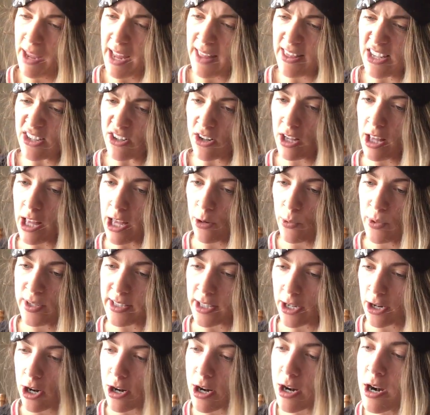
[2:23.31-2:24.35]
Man, these are a lot of ones
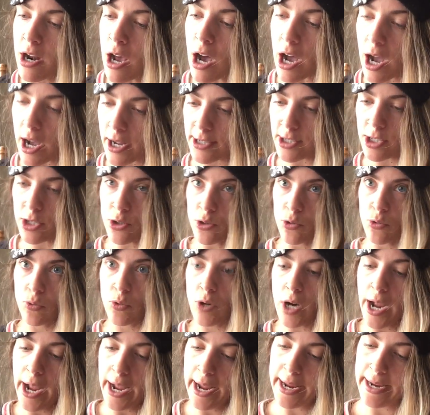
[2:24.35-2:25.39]
that are not
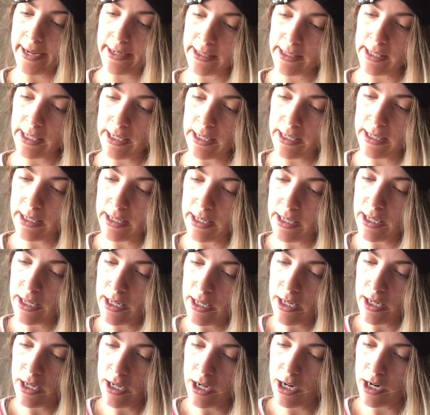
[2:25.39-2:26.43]
right.
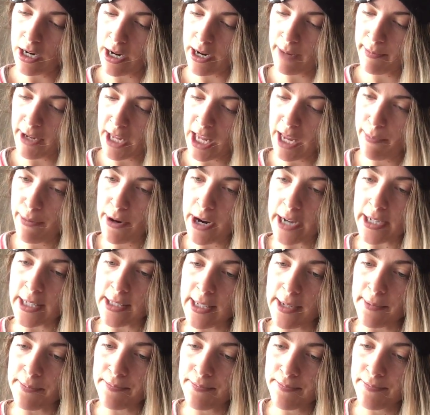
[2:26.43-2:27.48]
All right, I'm gonna keep
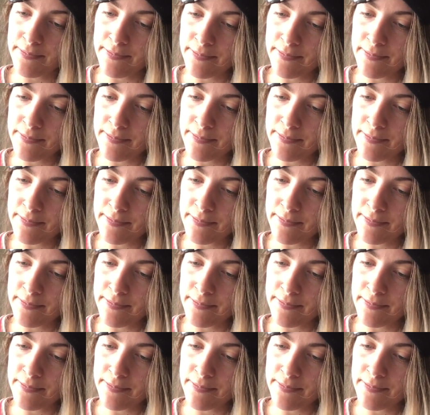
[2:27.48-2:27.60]
practicing.